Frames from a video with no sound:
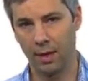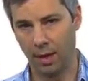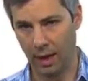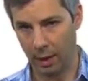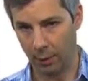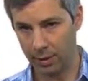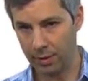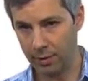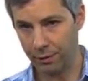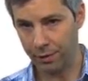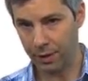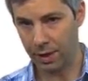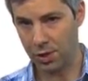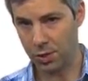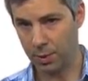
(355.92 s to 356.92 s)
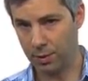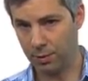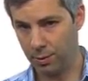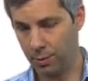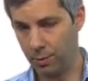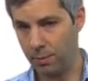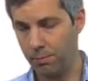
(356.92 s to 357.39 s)
I want to finish with
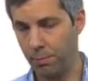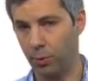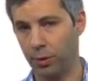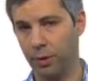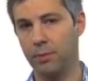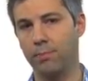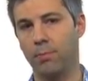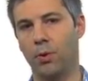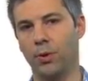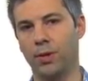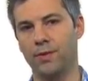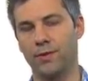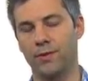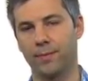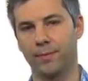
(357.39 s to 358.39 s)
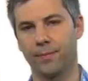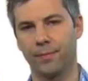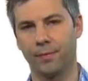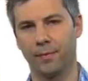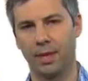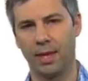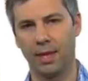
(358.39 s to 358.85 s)
two important points.
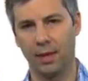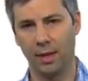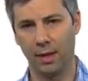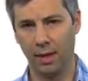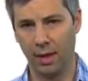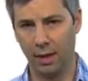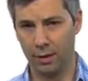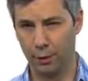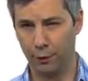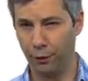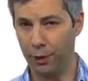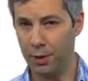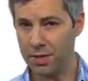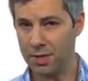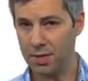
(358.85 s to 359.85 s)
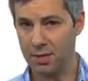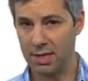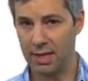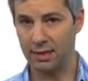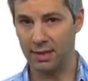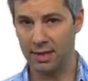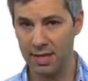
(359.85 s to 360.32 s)
The first is
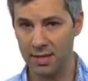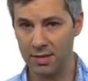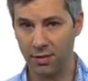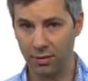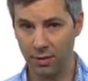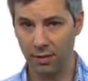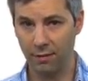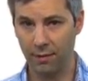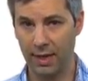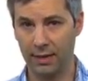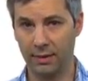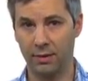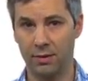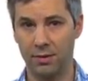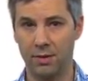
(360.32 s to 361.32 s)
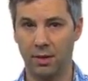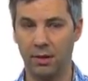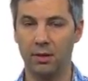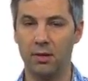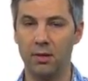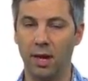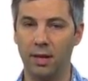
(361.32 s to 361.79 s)
that these three factors are
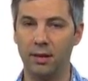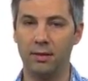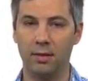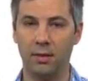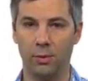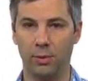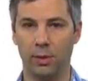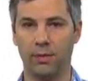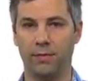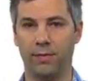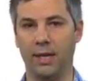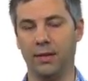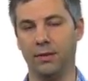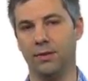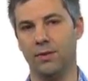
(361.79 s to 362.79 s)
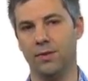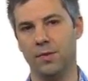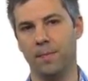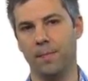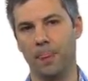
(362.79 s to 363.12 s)
not the only factors.